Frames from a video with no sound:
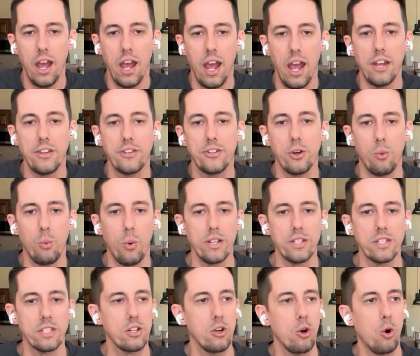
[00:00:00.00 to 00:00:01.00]
And so
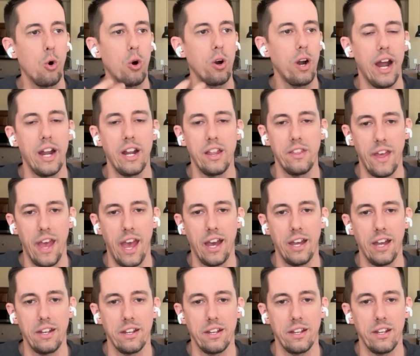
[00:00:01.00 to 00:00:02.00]
once Core added
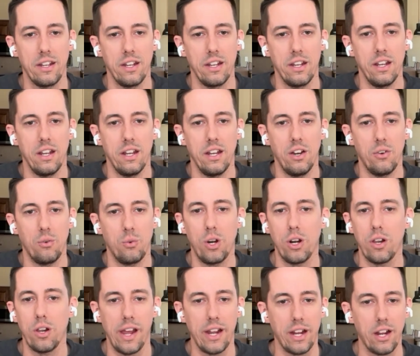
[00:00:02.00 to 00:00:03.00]
that,
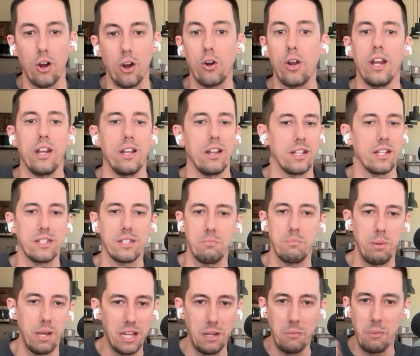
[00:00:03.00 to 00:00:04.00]
we're like, okay, let's
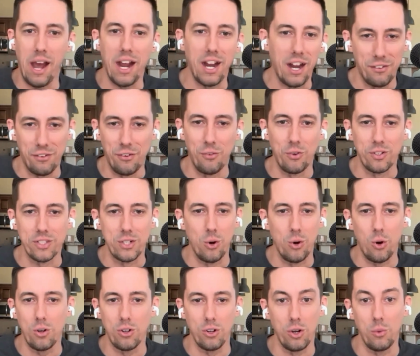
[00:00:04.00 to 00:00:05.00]
piggyback off of what
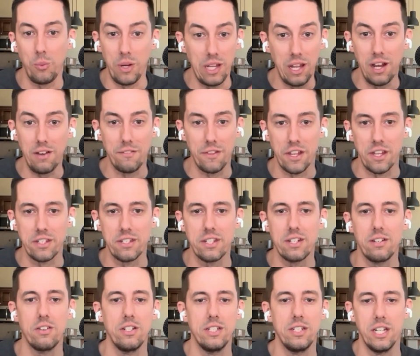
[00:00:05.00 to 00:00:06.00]
Core doing. We love this.
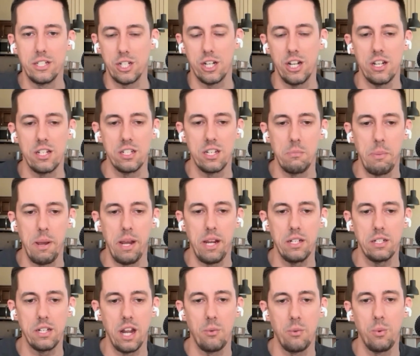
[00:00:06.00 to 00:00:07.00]
Ditch instant
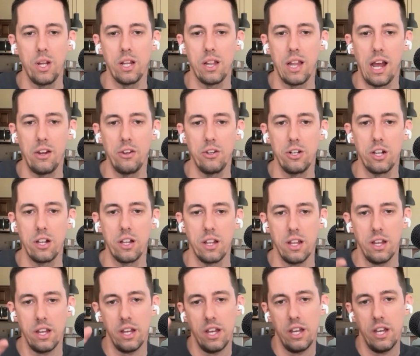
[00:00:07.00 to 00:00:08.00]
page, and we allow you to
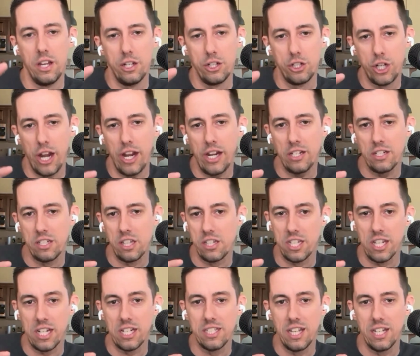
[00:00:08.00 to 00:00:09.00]
change the
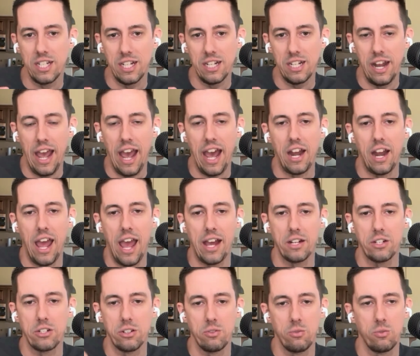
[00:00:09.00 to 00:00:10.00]
things they didn't
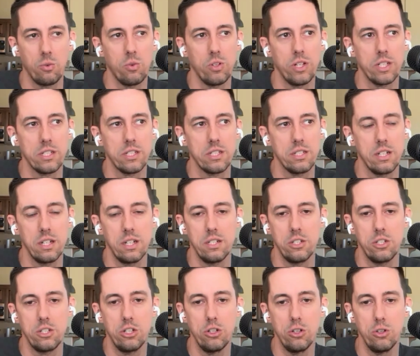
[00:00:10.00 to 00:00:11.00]
add. Was
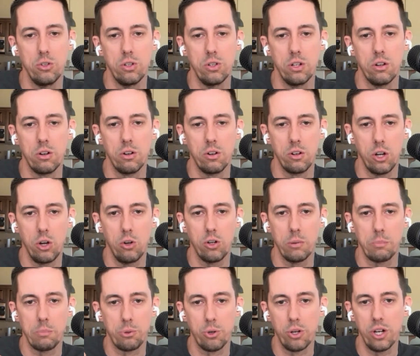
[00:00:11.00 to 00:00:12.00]
to go
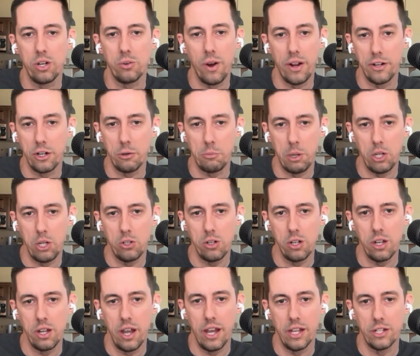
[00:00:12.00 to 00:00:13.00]
to pre-render
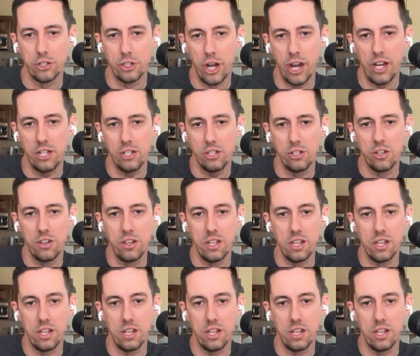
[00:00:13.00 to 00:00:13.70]
mode and change